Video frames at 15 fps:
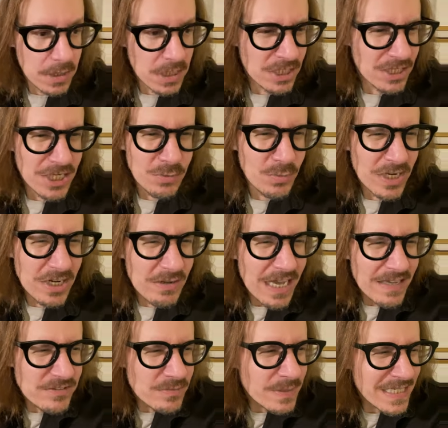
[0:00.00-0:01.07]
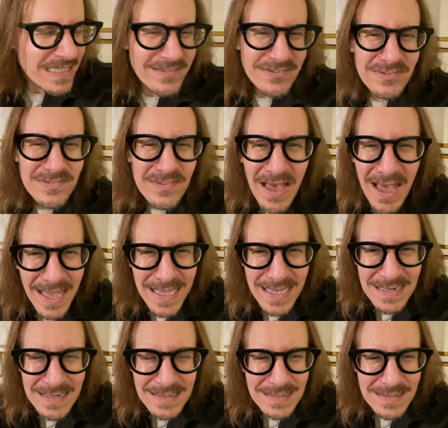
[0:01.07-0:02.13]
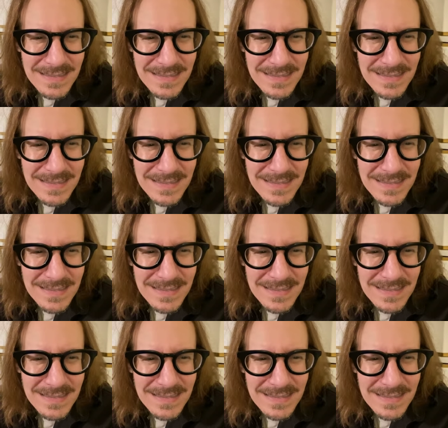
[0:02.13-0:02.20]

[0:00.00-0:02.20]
you know, and what I had to be inside